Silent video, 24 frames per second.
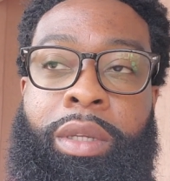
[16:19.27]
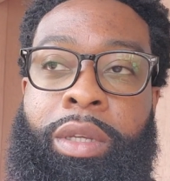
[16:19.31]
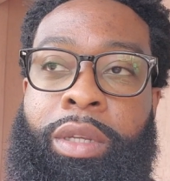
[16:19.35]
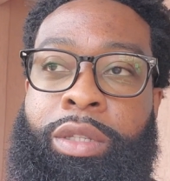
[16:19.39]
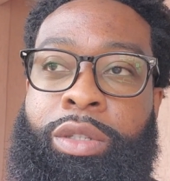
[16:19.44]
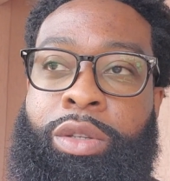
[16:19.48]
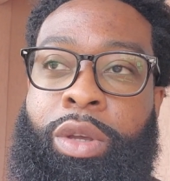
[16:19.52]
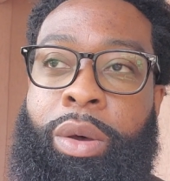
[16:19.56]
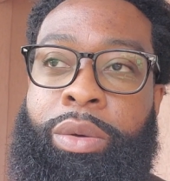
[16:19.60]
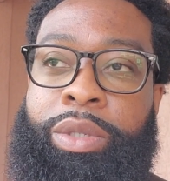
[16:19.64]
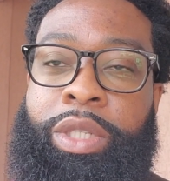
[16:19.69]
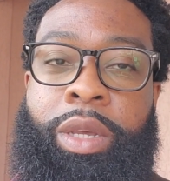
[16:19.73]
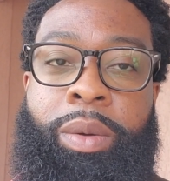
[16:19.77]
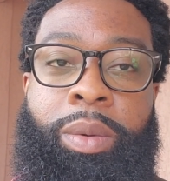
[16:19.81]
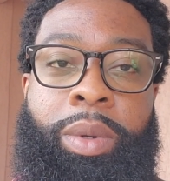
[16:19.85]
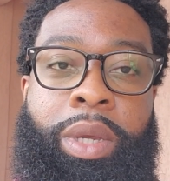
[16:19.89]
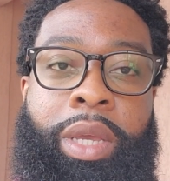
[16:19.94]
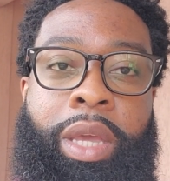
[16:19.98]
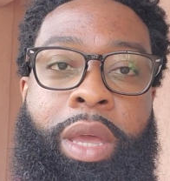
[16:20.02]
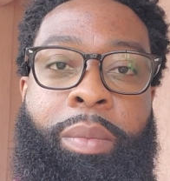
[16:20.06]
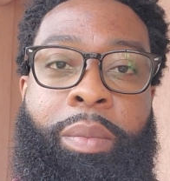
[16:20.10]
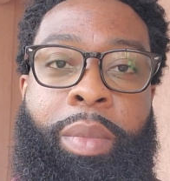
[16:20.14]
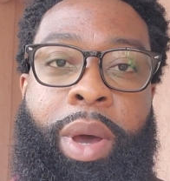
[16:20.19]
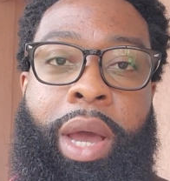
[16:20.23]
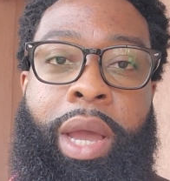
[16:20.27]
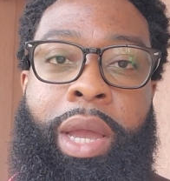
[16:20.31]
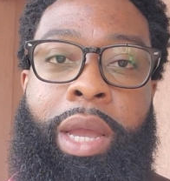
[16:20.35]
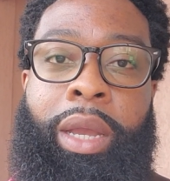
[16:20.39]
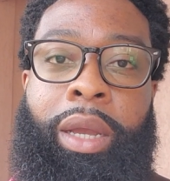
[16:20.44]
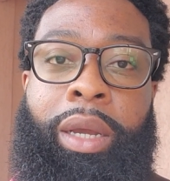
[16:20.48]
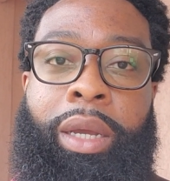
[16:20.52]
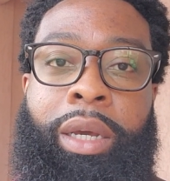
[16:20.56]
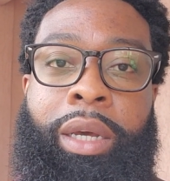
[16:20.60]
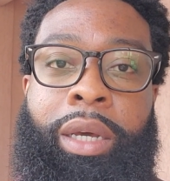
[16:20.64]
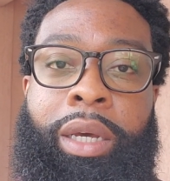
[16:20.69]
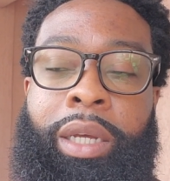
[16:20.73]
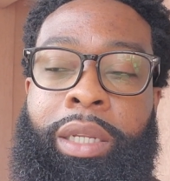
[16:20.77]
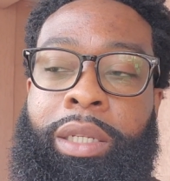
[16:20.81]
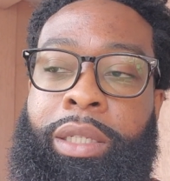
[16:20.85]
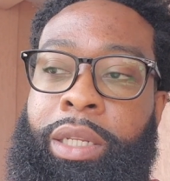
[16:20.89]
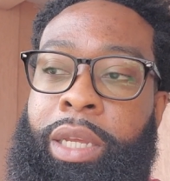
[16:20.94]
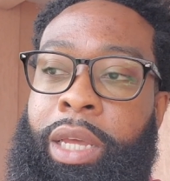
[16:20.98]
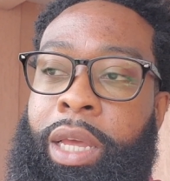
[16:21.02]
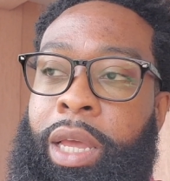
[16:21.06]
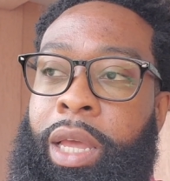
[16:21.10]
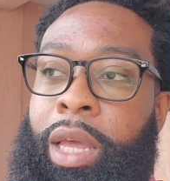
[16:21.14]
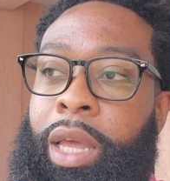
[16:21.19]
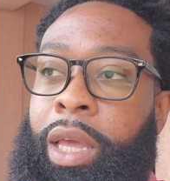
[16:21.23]
So I was able to get my haircut
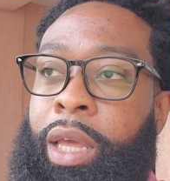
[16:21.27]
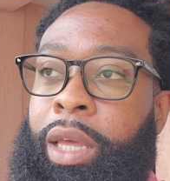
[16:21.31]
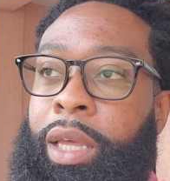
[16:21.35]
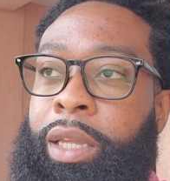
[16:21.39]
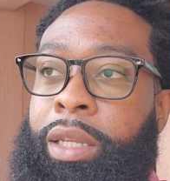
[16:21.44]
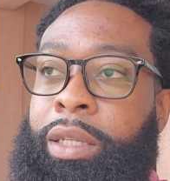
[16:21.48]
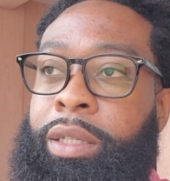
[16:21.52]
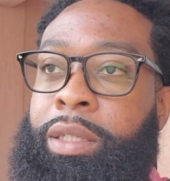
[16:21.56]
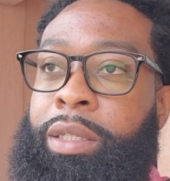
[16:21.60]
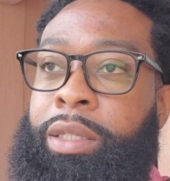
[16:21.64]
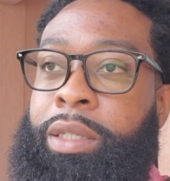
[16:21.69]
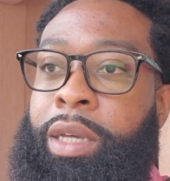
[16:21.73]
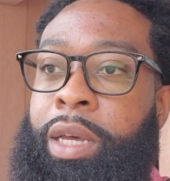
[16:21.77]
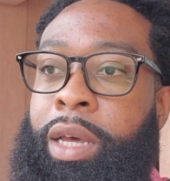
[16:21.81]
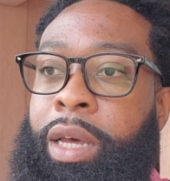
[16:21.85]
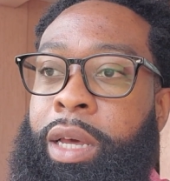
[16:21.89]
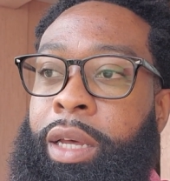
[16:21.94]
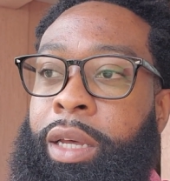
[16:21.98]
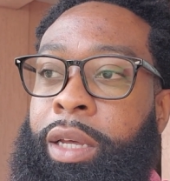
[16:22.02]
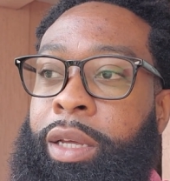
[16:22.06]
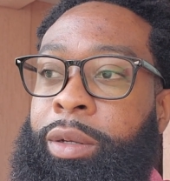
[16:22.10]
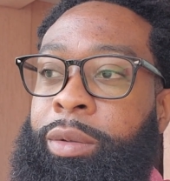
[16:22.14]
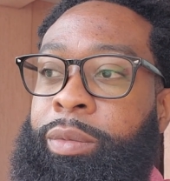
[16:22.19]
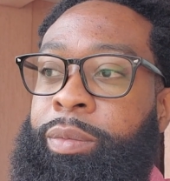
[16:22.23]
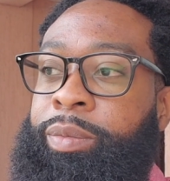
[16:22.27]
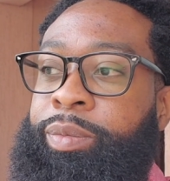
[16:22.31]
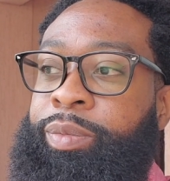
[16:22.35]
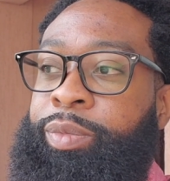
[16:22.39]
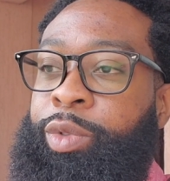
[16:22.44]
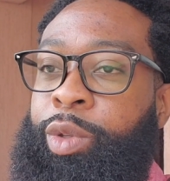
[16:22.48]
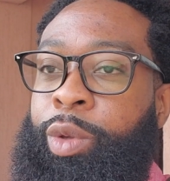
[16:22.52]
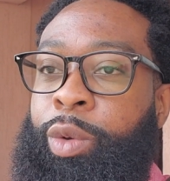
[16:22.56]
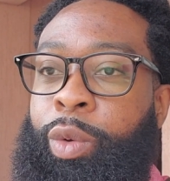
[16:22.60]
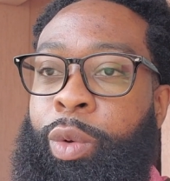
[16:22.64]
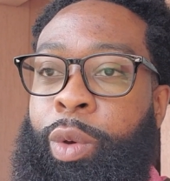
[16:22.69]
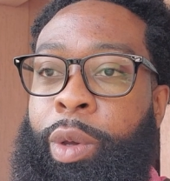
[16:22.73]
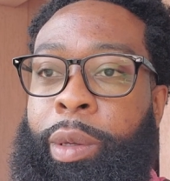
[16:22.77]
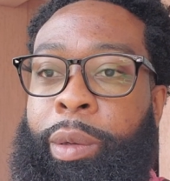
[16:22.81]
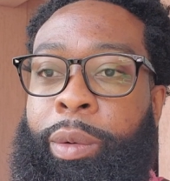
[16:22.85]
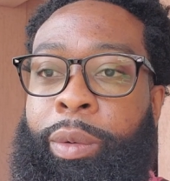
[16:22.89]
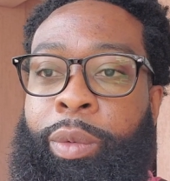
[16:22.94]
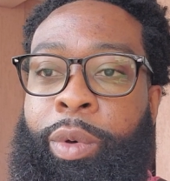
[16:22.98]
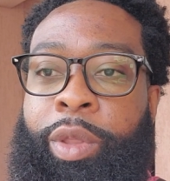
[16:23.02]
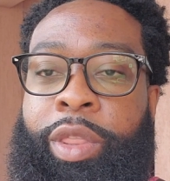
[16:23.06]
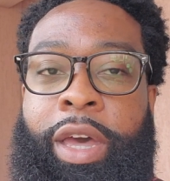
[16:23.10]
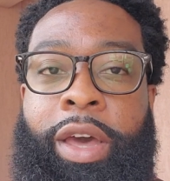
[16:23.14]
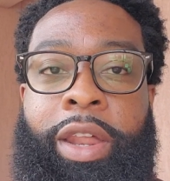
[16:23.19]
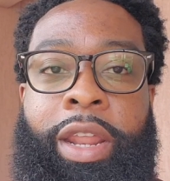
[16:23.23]
and
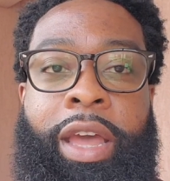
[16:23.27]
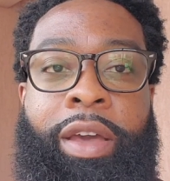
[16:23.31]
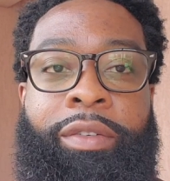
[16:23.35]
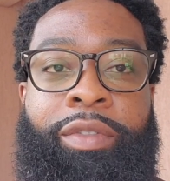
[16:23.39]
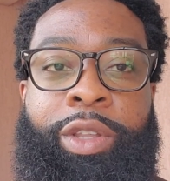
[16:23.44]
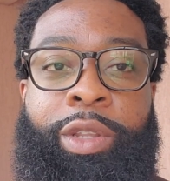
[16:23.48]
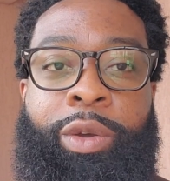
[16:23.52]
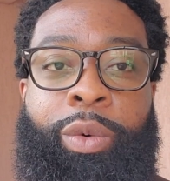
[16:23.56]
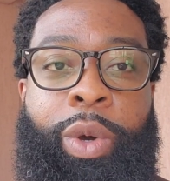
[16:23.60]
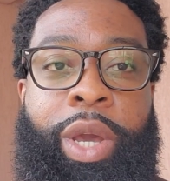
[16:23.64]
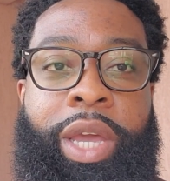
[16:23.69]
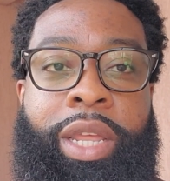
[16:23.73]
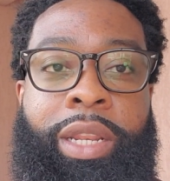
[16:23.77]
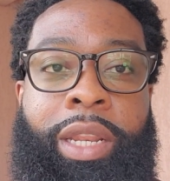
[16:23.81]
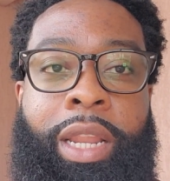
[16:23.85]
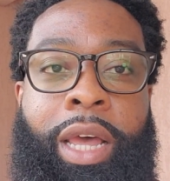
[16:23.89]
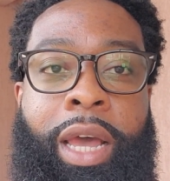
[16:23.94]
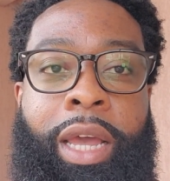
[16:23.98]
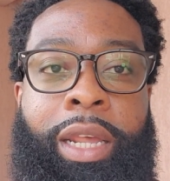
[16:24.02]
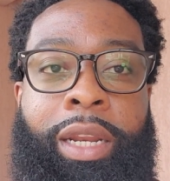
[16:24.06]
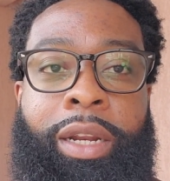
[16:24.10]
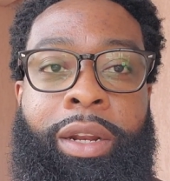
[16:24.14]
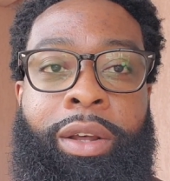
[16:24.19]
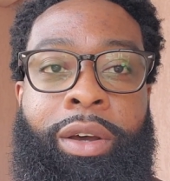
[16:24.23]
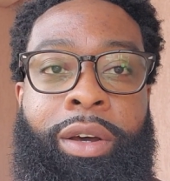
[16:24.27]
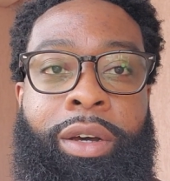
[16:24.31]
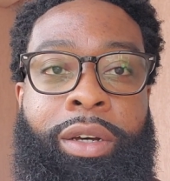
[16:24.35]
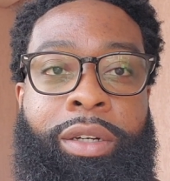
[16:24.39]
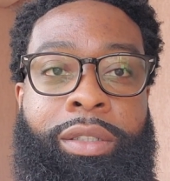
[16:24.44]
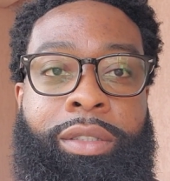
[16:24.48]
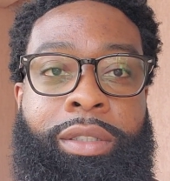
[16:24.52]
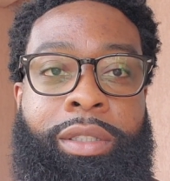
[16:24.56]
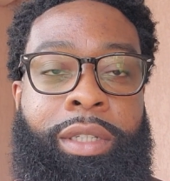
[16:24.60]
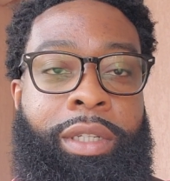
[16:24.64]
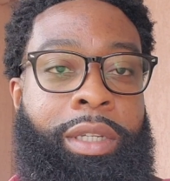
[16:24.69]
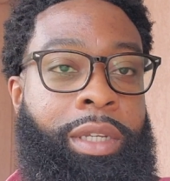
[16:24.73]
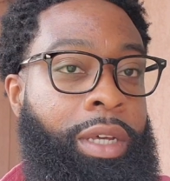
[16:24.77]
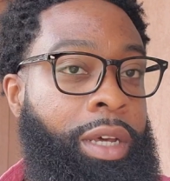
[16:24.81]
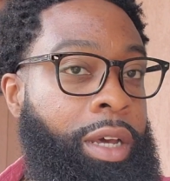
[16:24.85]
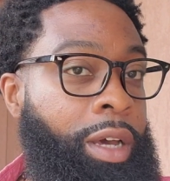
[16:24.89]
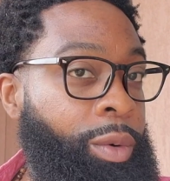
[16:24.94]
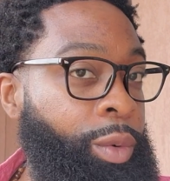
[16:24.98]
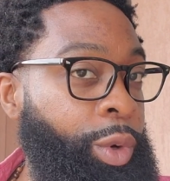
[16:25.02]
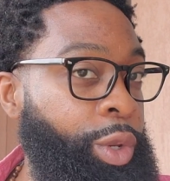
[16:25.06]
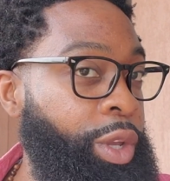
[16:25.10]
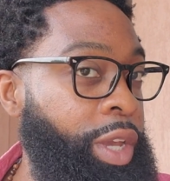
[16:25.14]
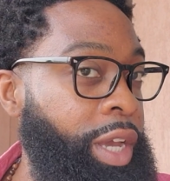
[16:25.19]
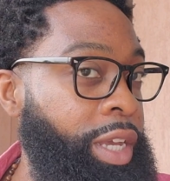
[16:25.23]
without having to wait in line at all.
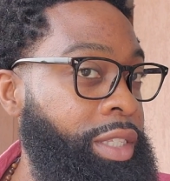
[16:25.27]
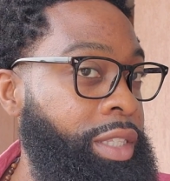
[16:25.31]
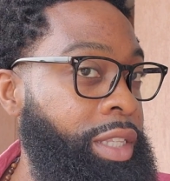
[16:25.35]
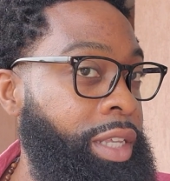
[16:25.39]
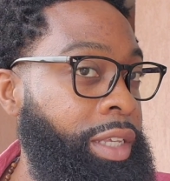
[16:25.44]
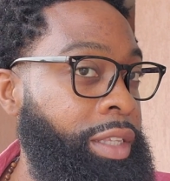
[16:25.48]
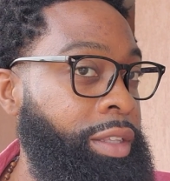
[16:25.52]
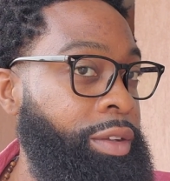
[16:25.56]
What do you guys think?